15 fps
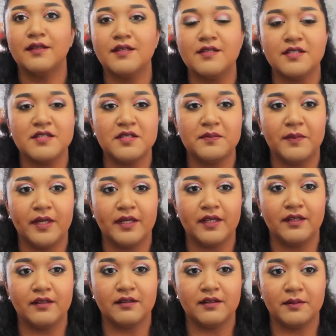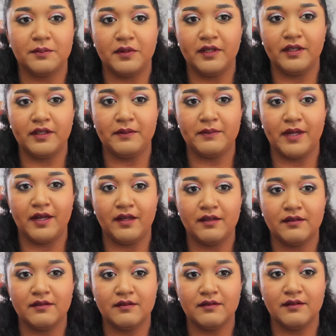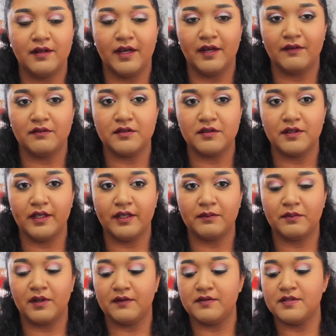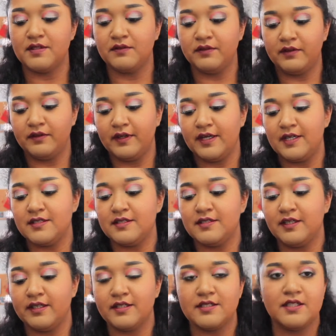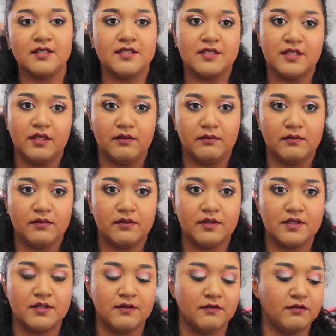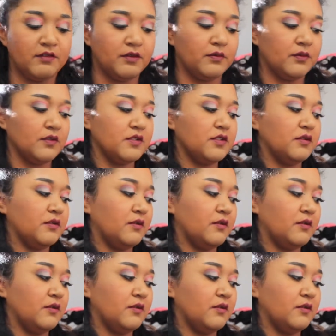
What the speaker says: This doesn't make it completely matte. I have to like preface it with you guys. It's like, it's not the same as if you were to...